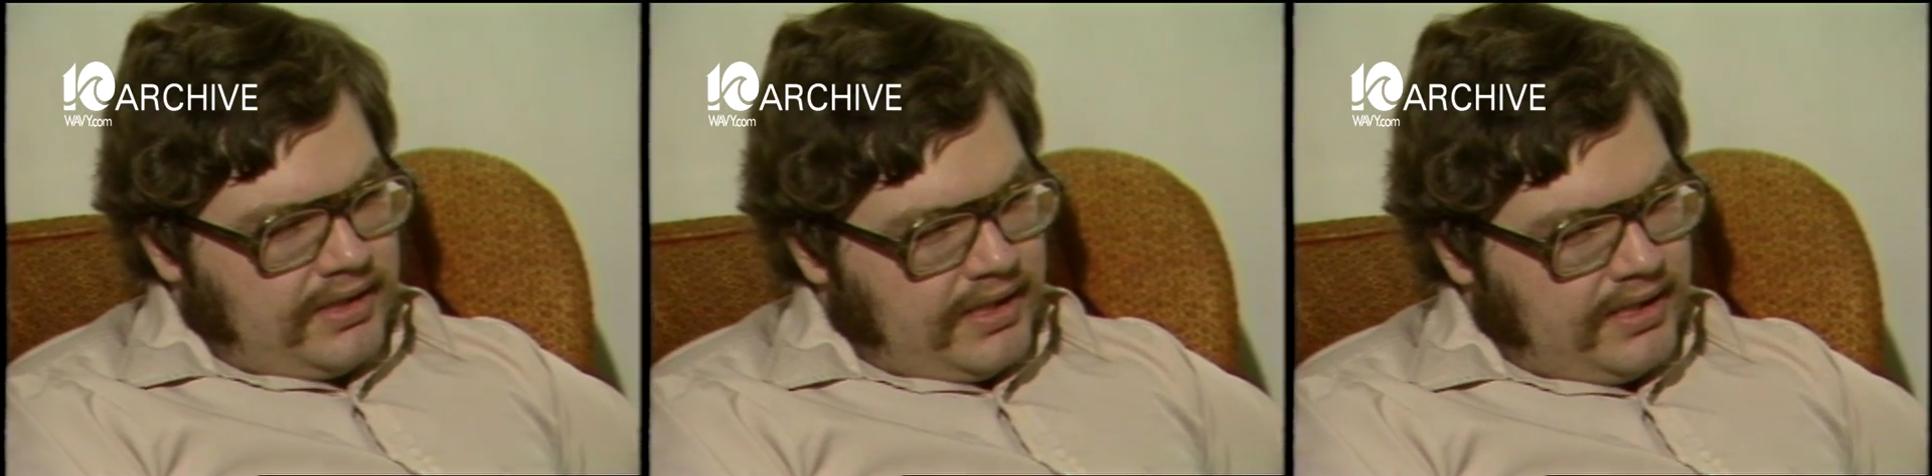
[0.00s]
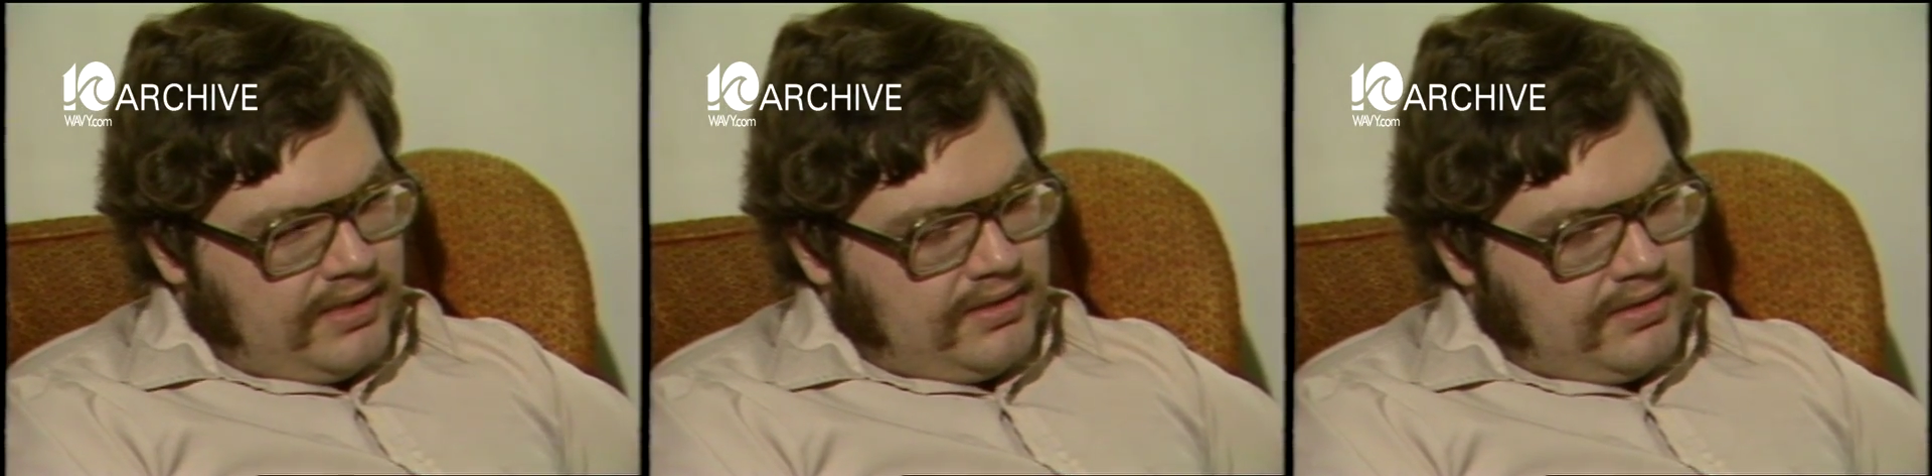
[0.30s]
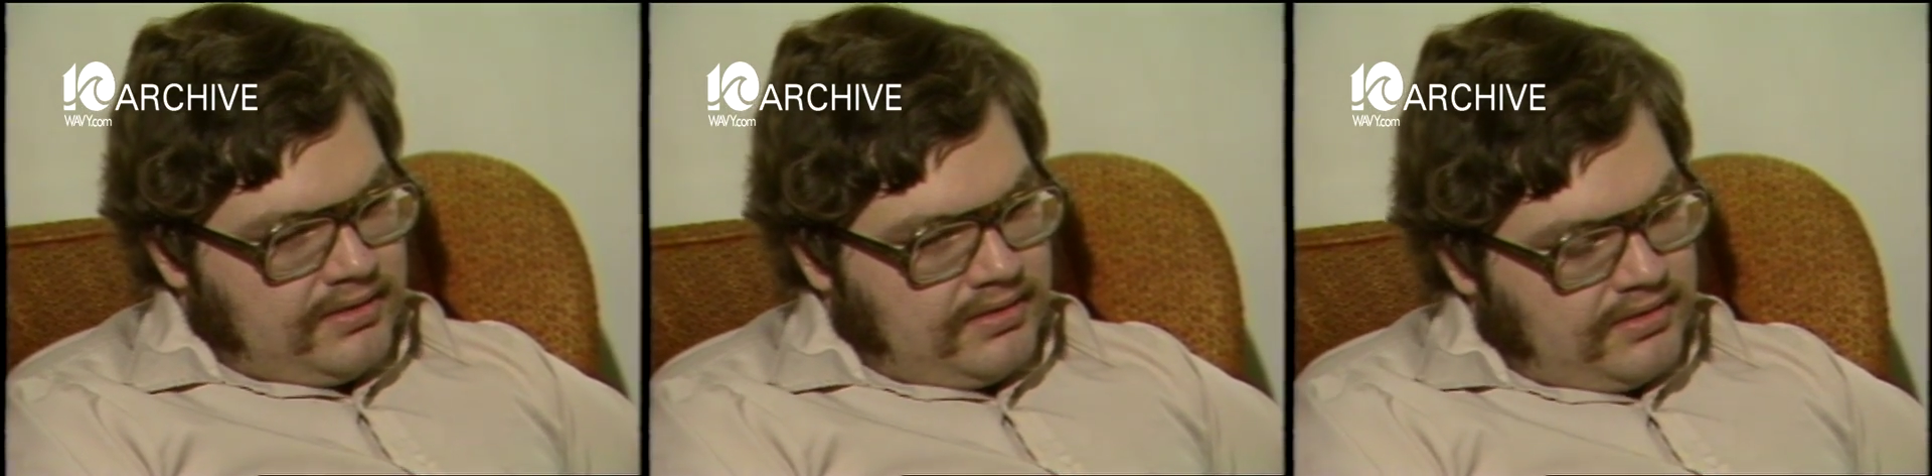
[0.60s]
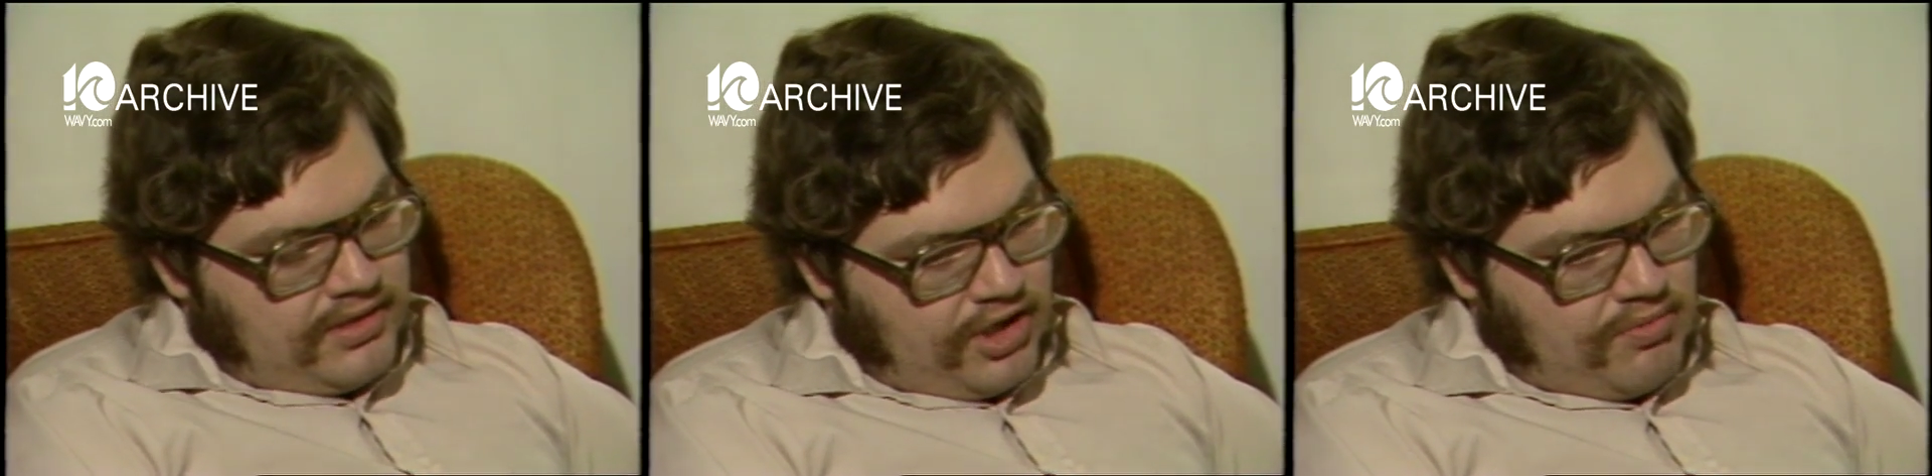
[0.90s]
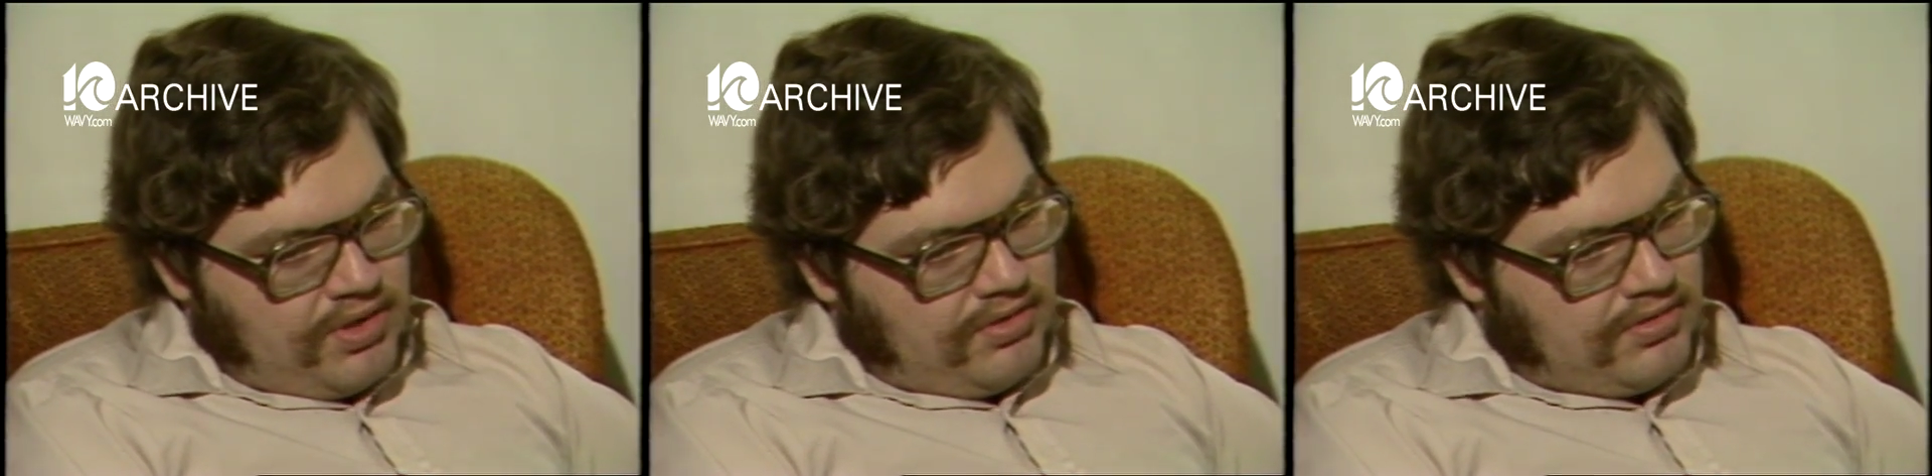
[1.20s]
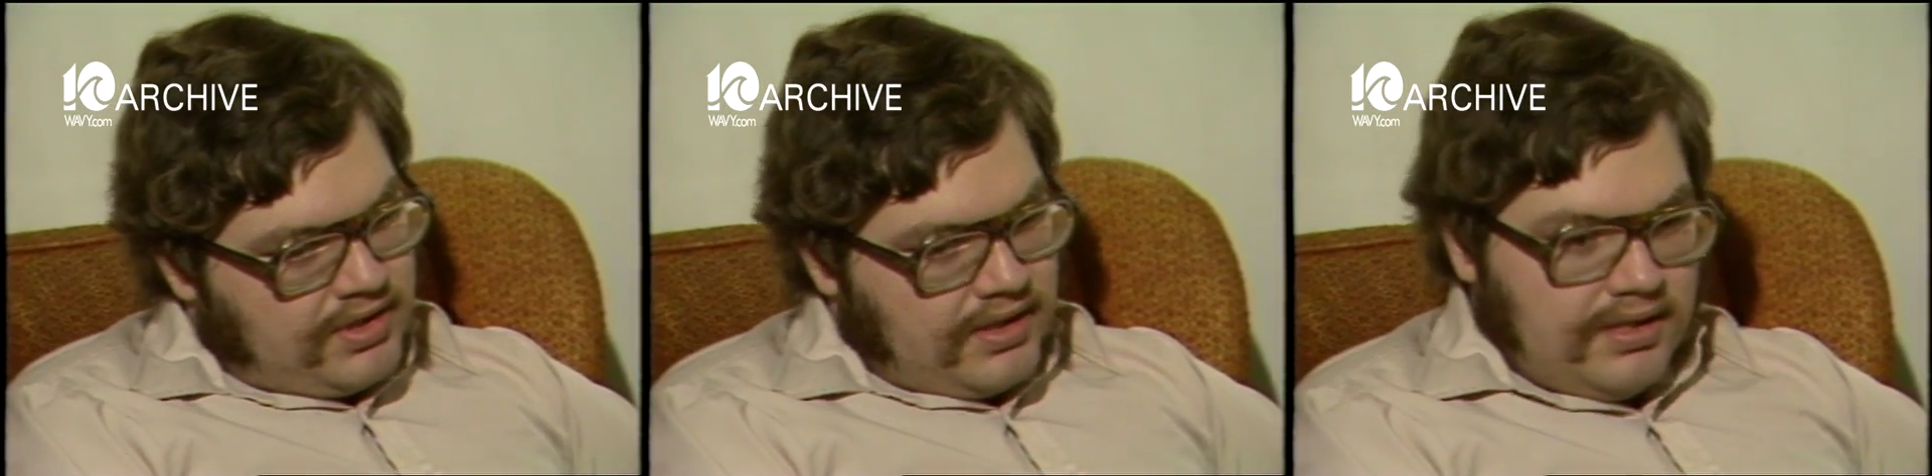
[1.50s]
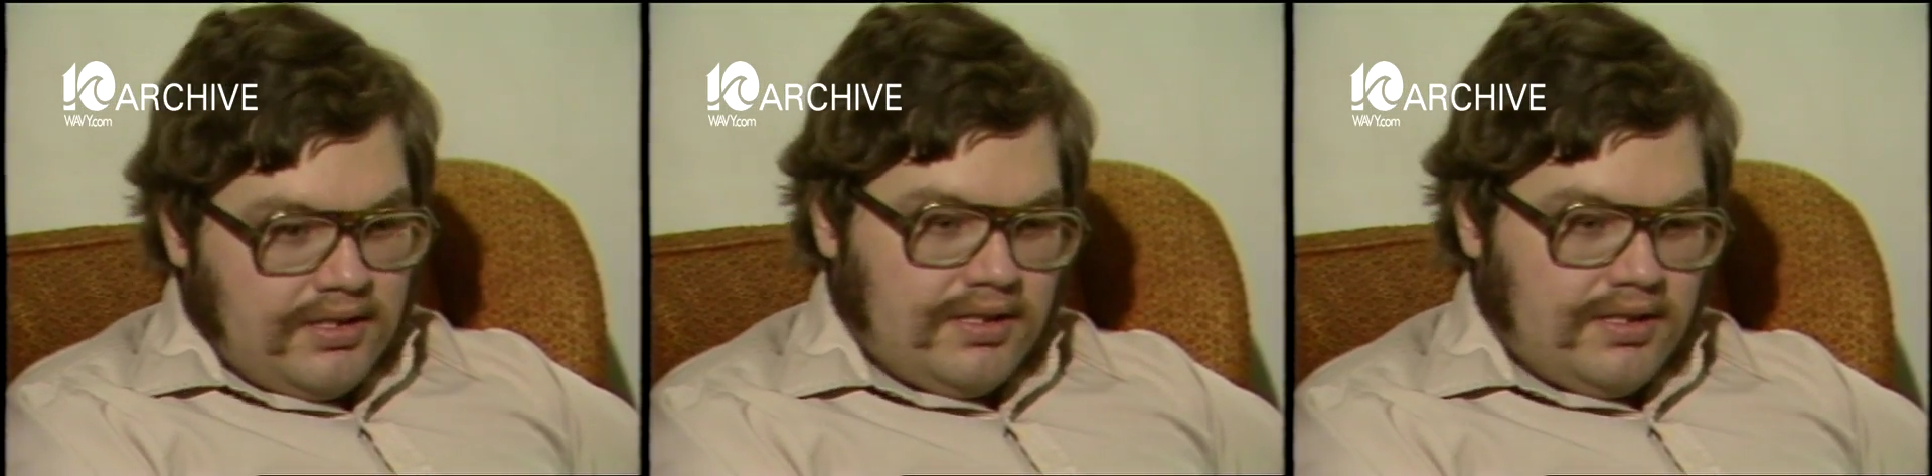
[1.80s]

in the community